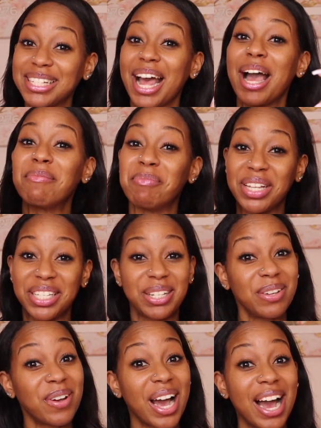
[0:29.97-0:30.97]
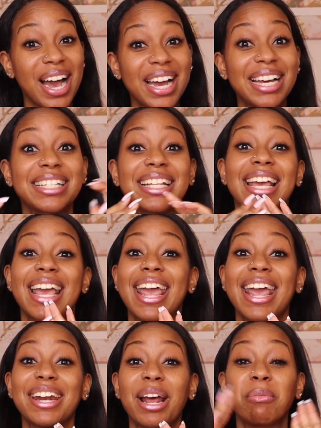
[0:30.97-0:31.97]
I missed you guys
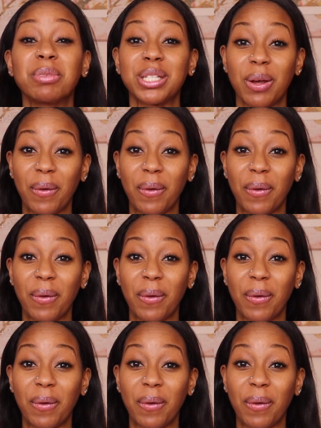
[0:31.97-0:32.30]
and I'm so